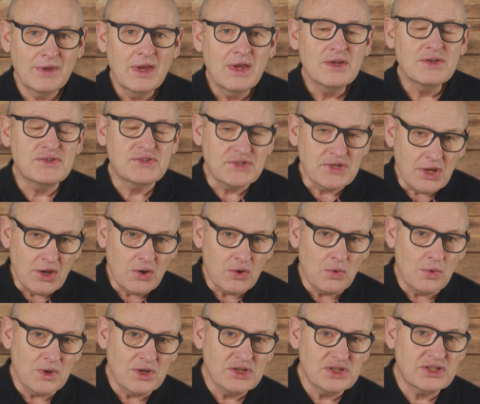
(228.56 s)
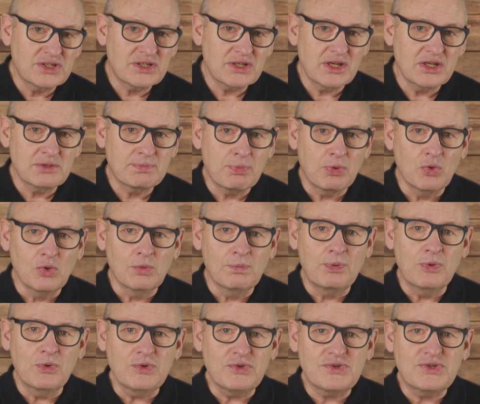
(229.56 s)
So, as Paul
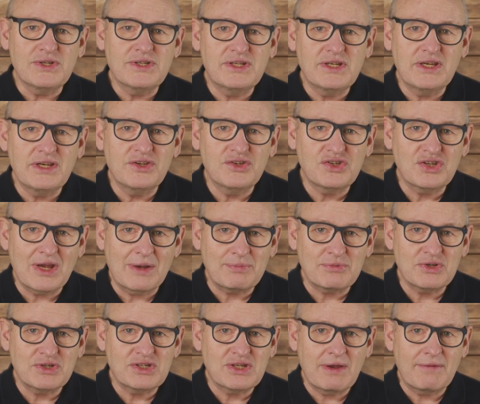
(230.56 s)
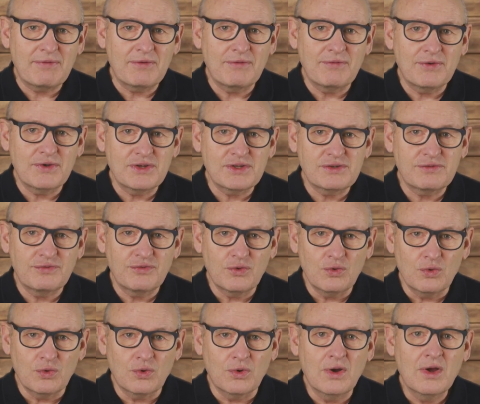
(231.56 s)
puts it in chapter 7, verse
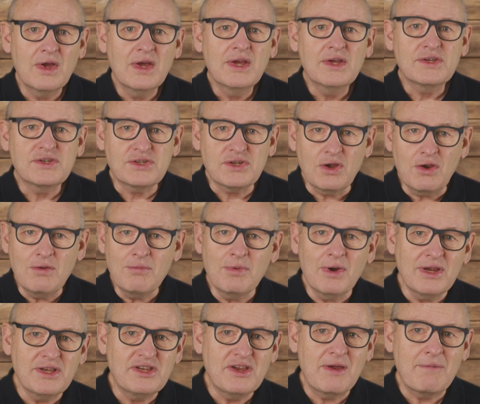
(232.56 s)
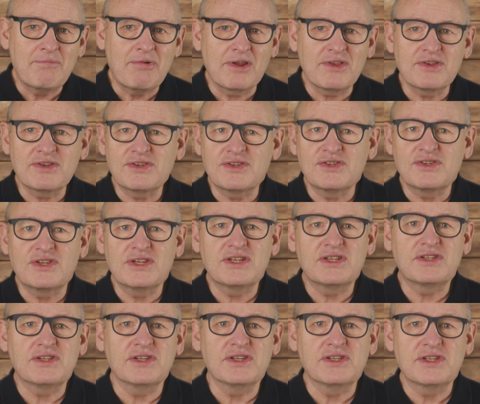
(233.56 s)
4, "So, my dear brothers and
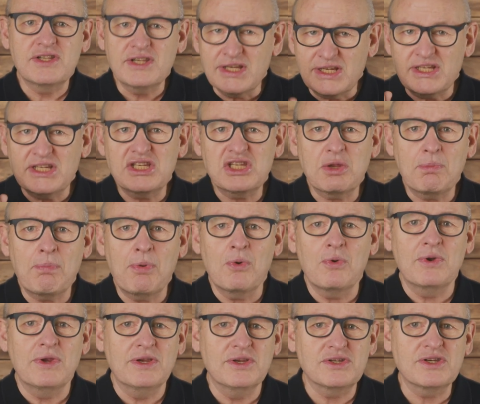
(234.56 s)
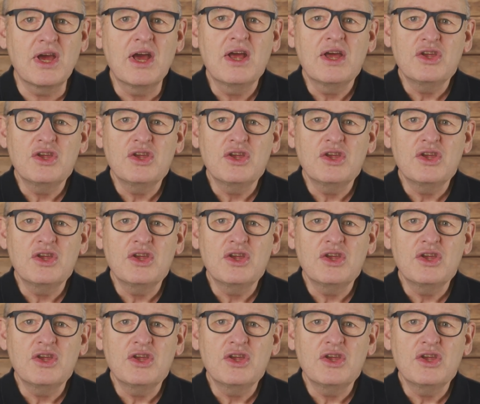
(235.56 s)
sisters, this is the point.